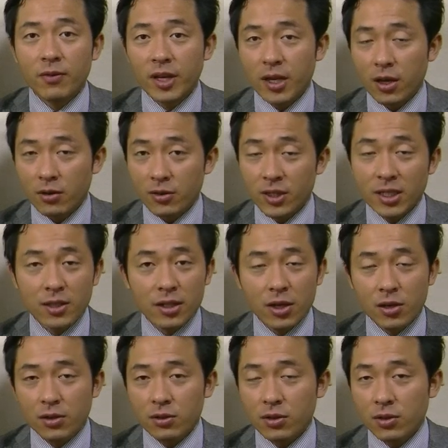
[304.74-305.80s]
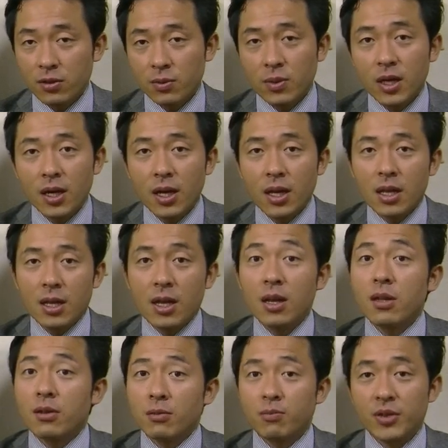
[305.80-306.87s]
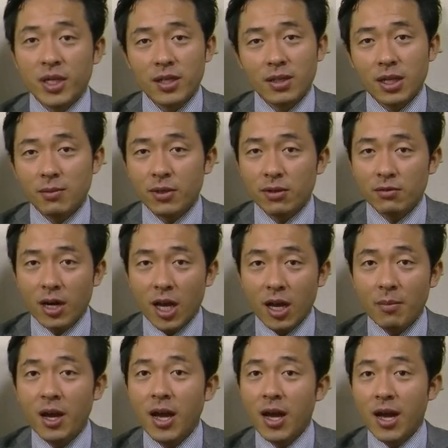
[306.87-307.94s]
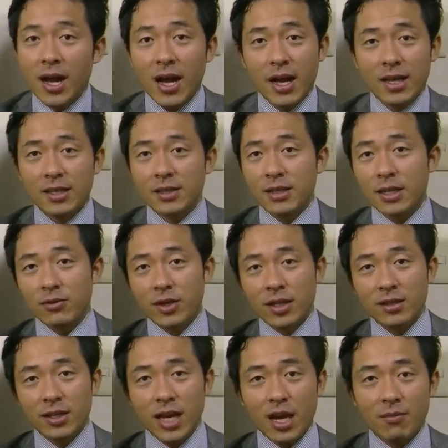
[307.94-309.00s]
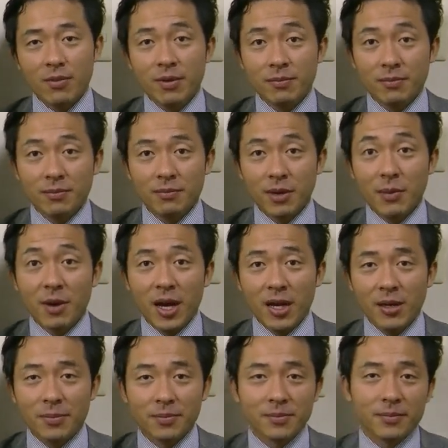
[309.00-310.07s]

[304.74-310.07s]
videos this year too. So please subscribe and see you next time. Bye bye.